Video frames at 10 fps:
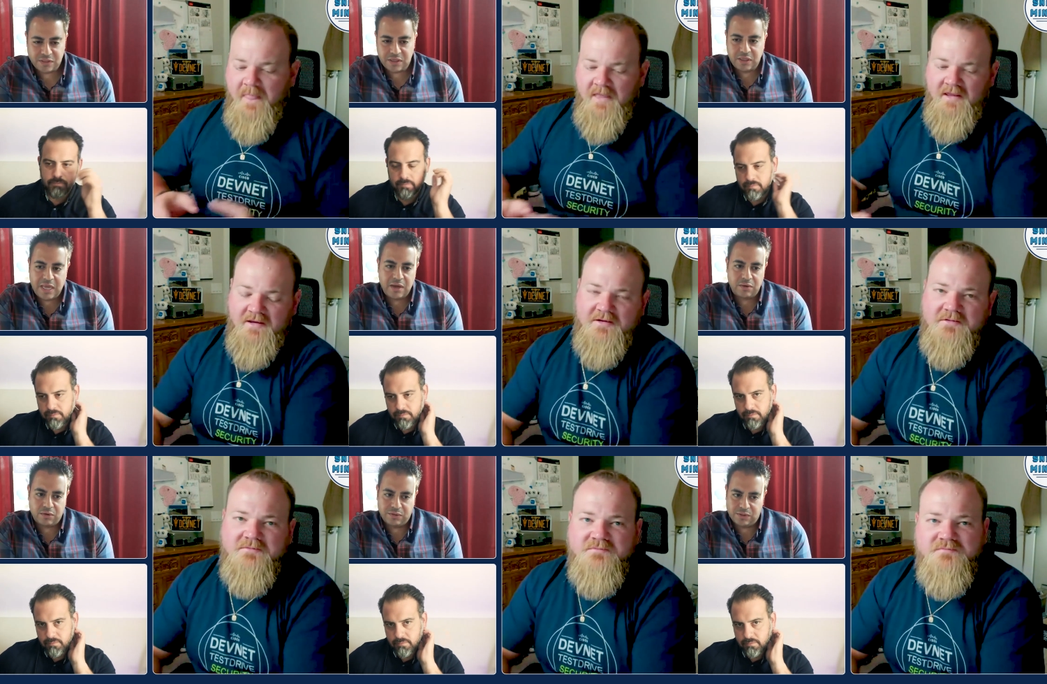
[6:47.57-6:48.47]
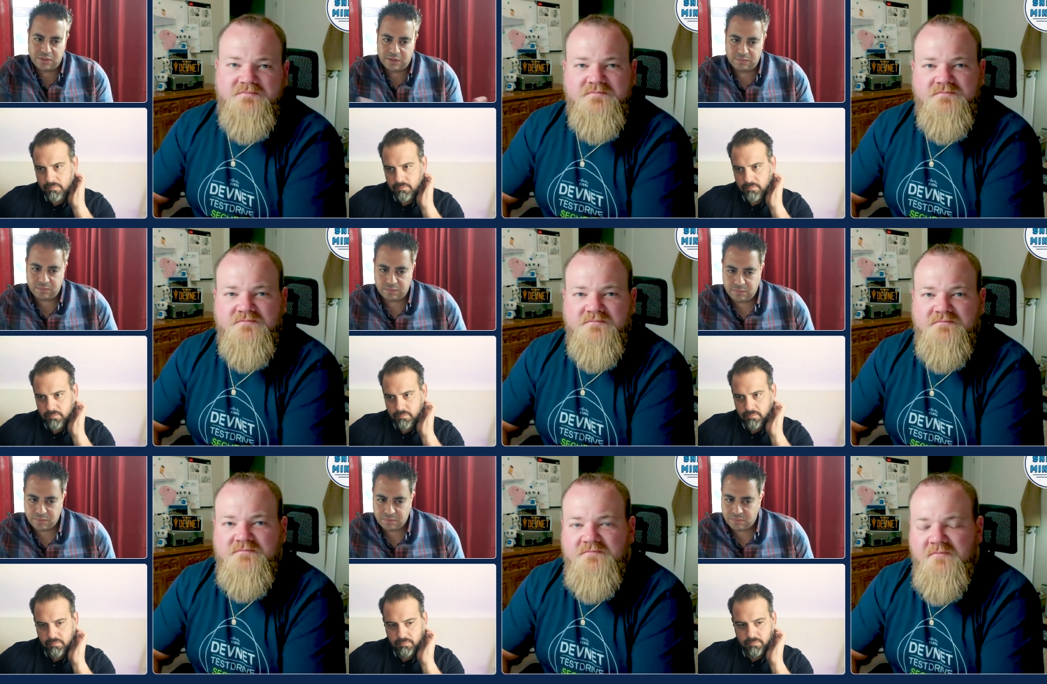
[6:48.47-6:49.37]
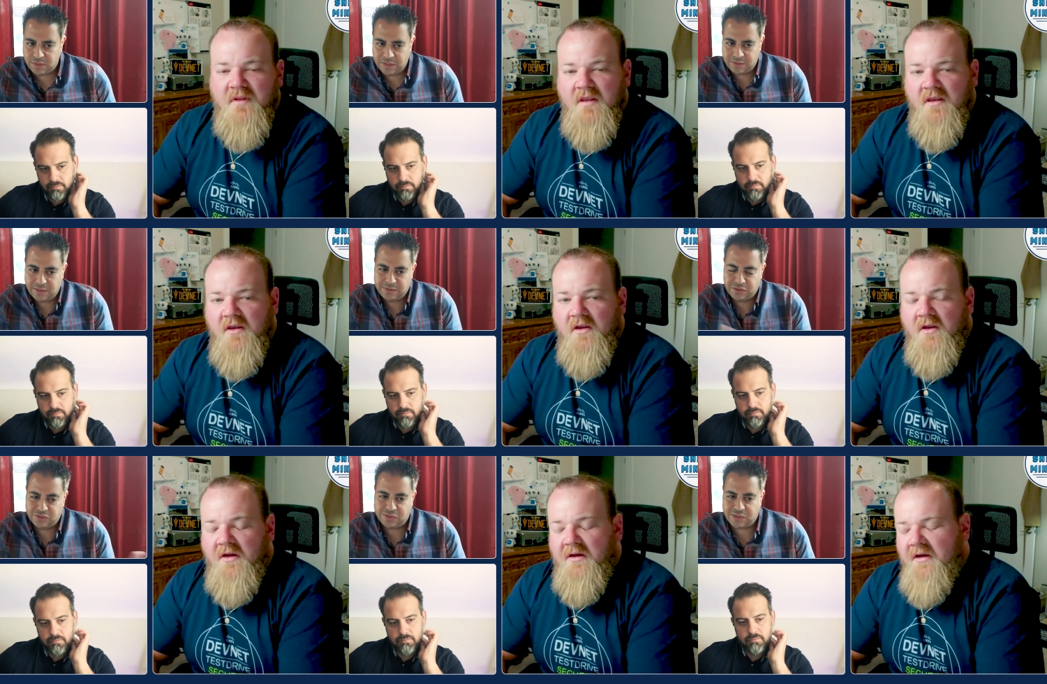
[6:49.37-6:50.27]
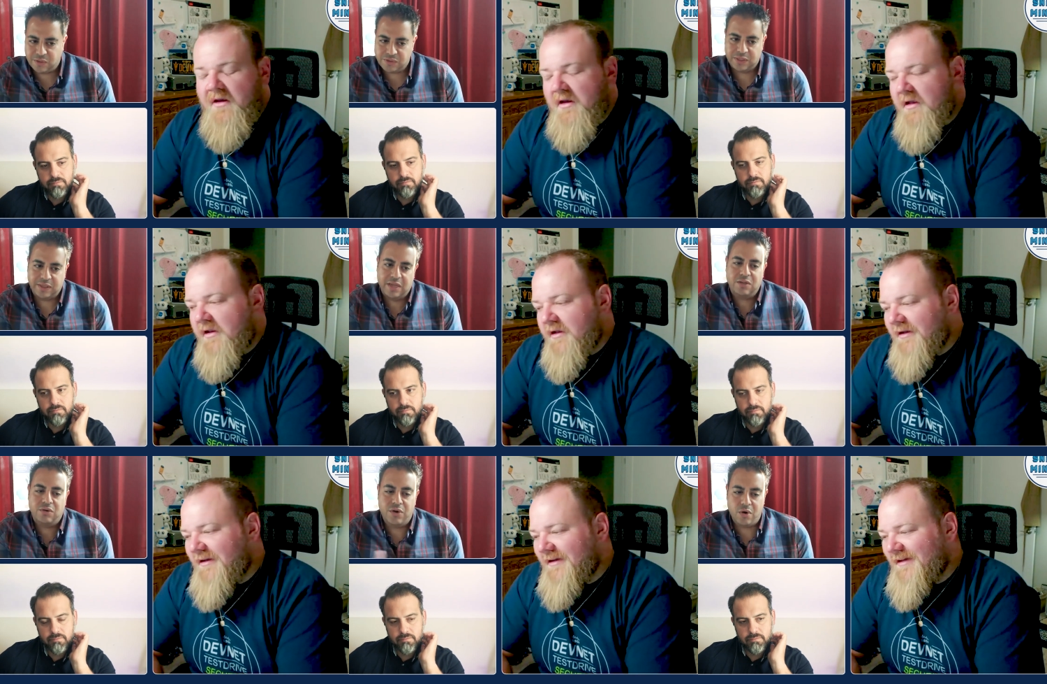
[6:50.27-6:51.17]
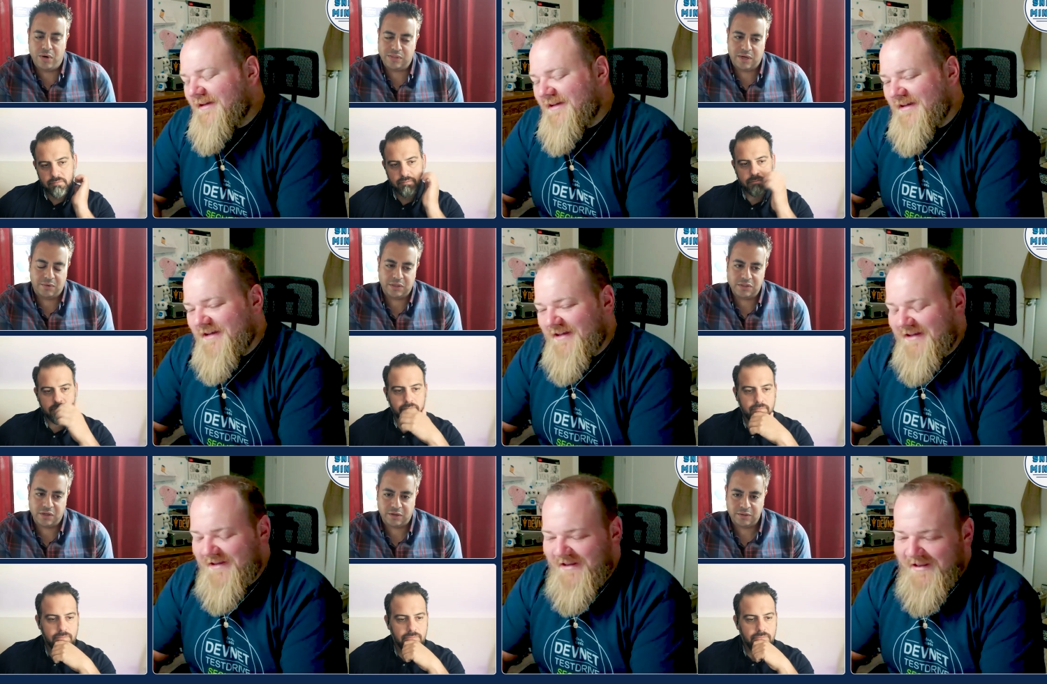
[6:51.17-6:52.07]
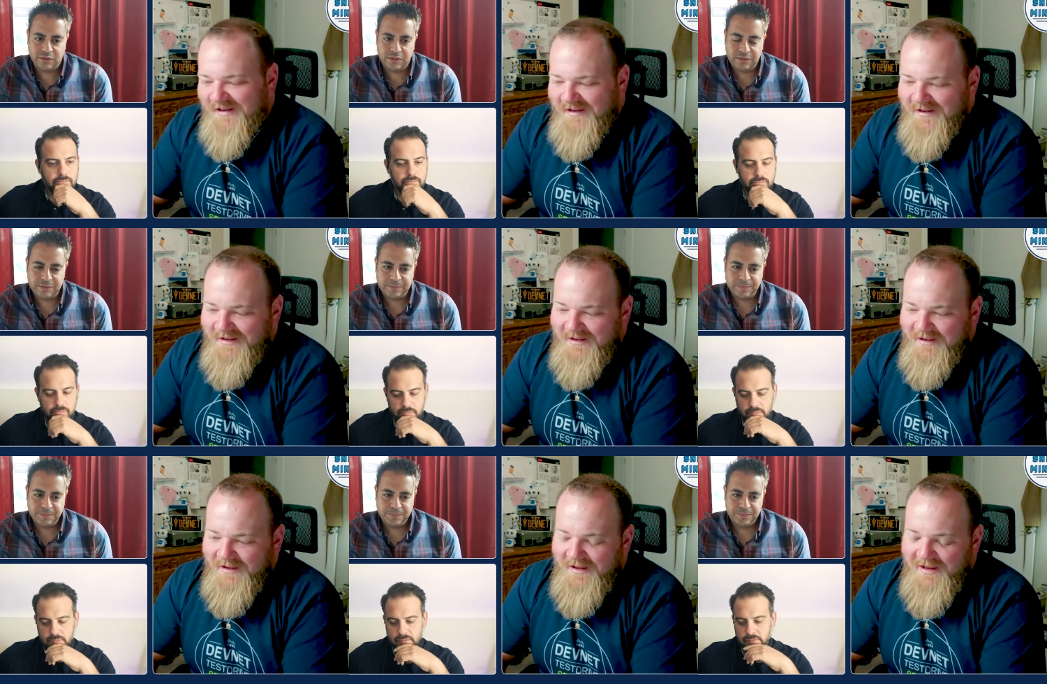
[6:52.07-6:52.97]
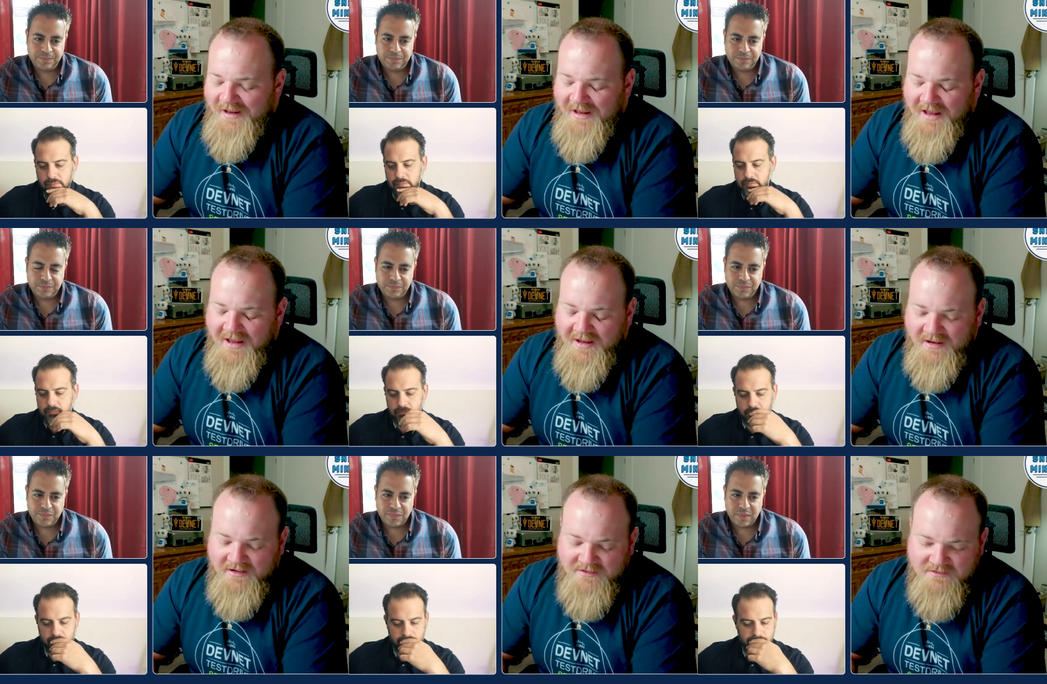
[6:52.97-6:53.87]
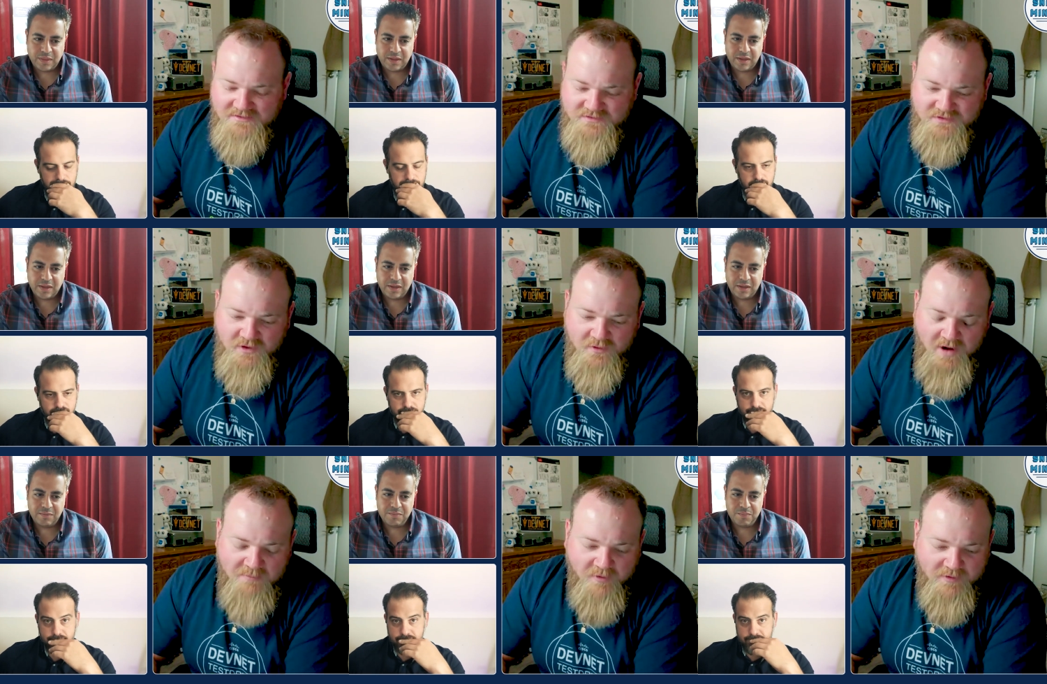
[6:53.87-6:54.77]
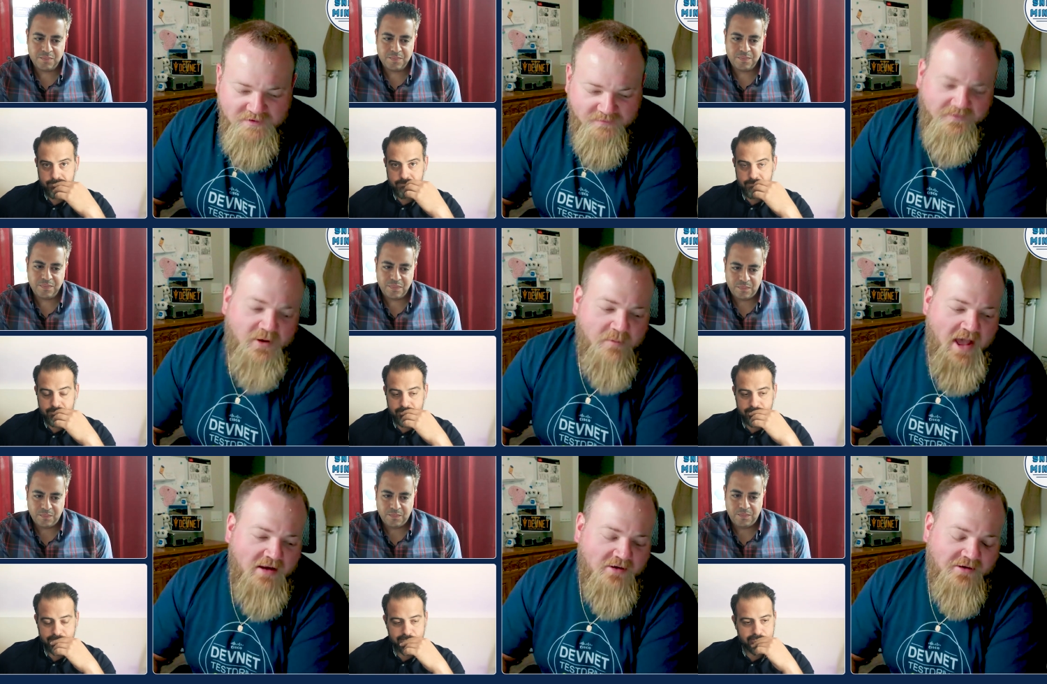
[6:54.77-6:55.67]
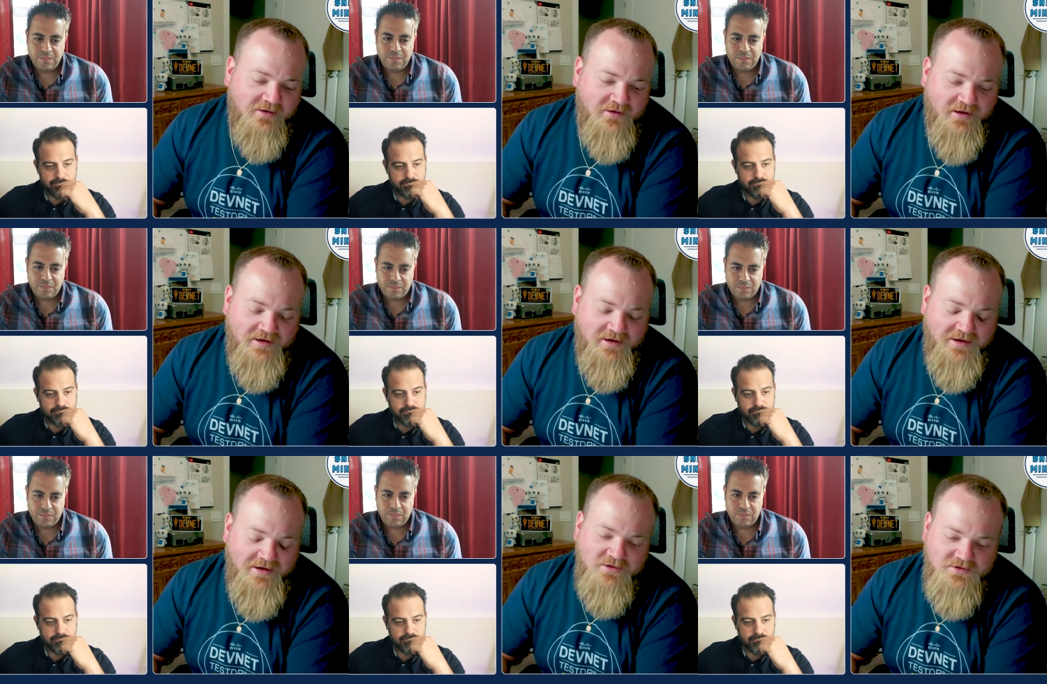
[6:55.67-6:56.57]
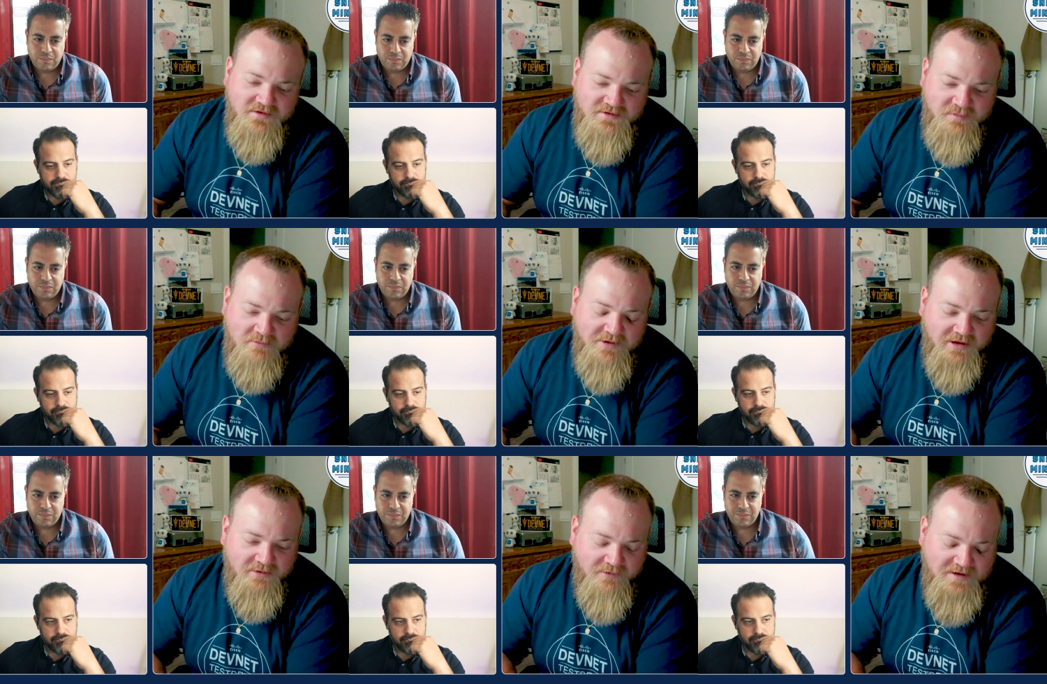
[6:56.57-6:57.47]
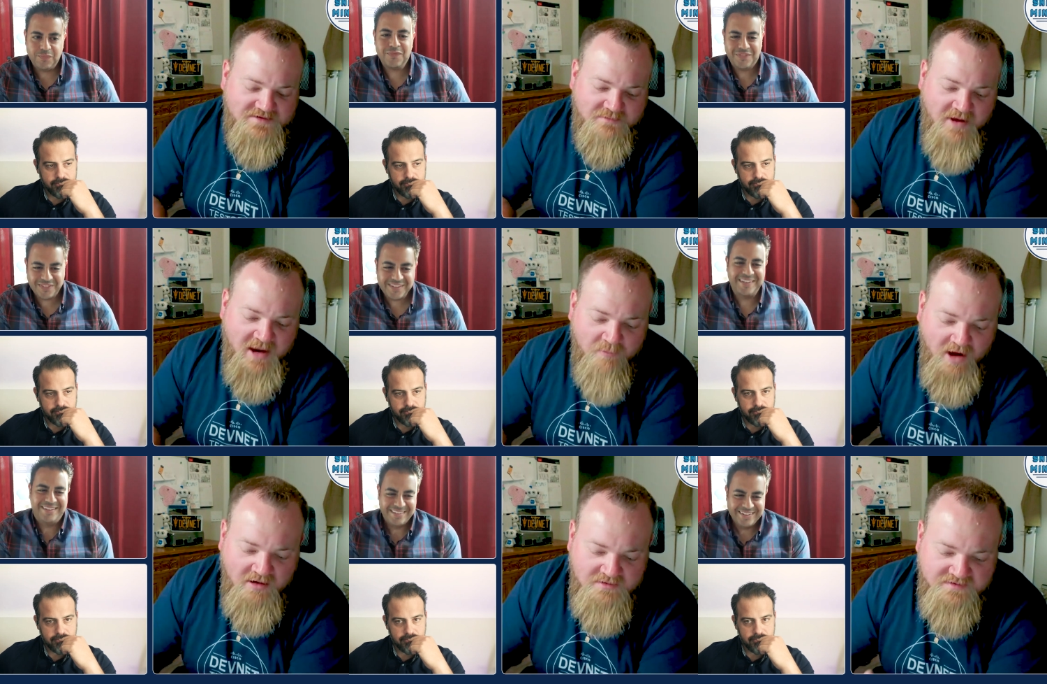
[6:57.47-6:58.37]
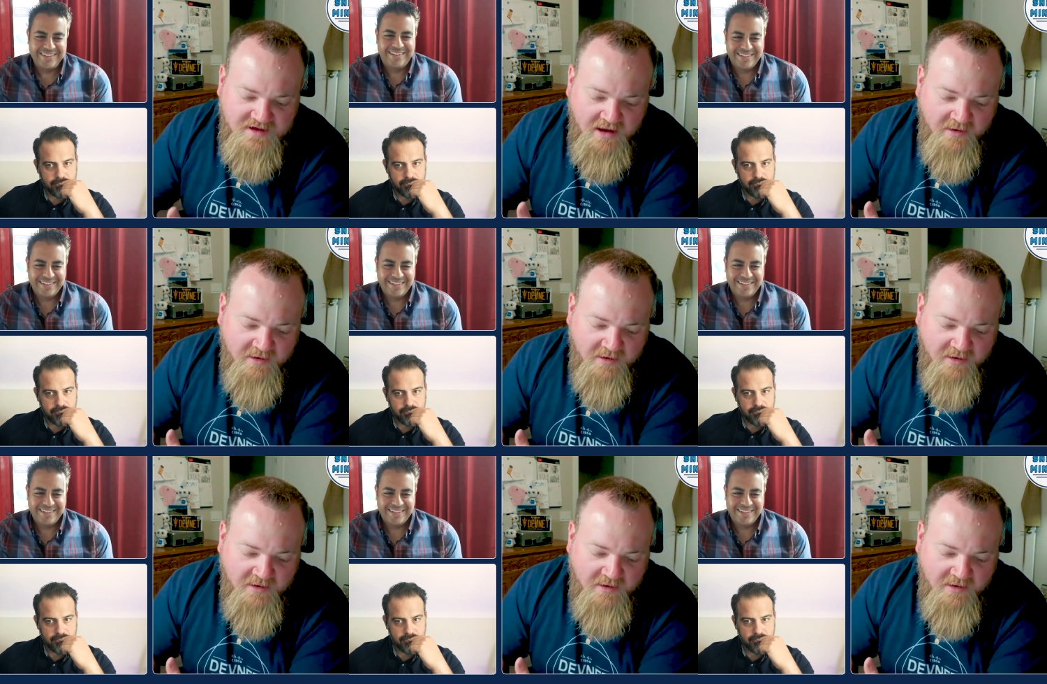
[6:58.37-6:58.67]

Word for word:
Speaker 1: the cloud, or does it? Is it's just a skill set that you know as a network engineer?
Speaker 2: Uh, so I'm going to fall back on on an analogy that's probably going to raise some eyebrows.